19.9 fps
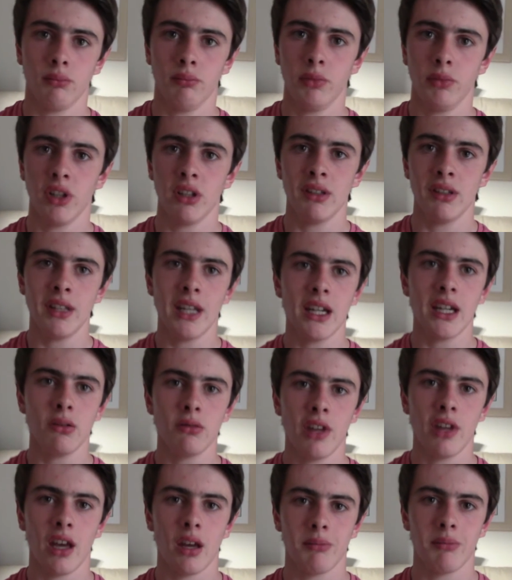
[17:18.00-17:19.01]
But now
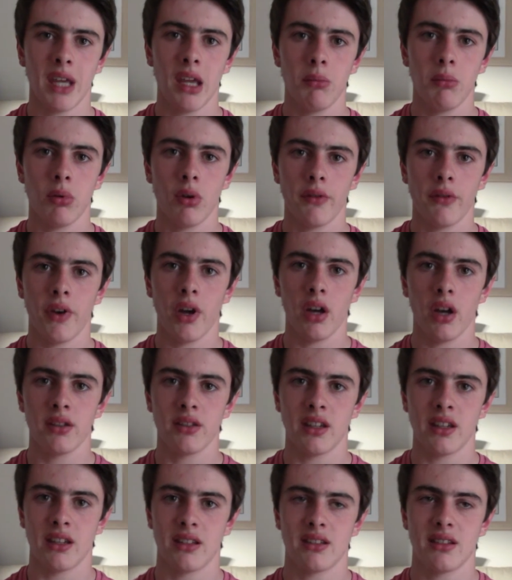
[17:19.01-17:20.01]
that people have heard
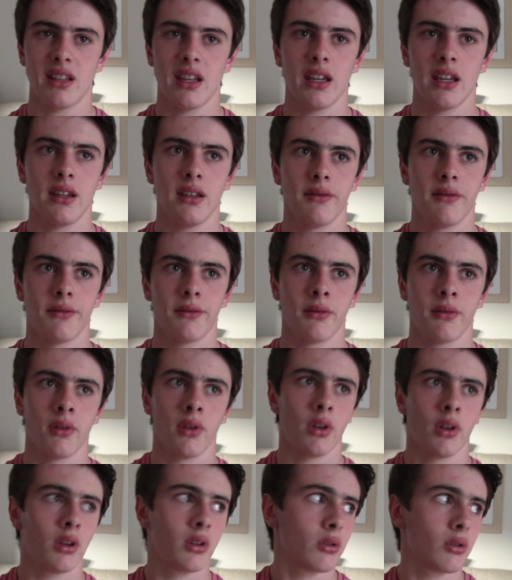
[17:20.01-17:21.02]
this, they've
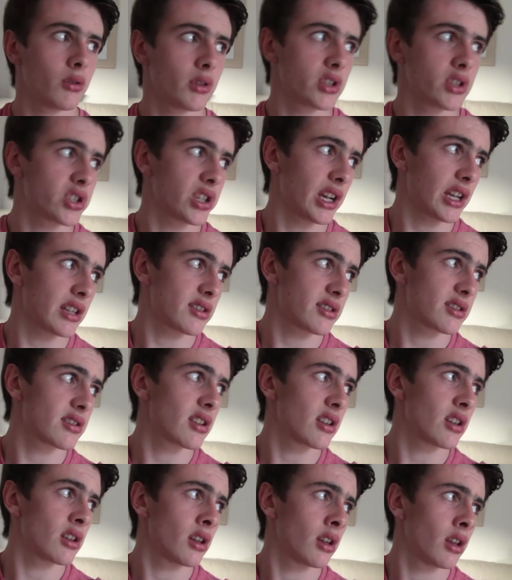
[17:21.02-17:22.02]
got the chance
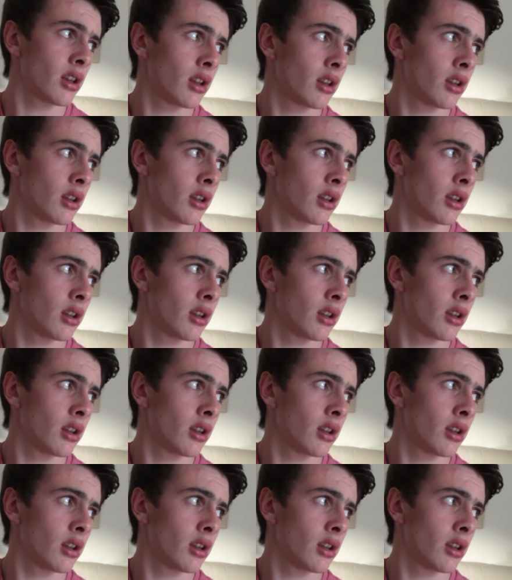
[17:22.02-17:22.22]
to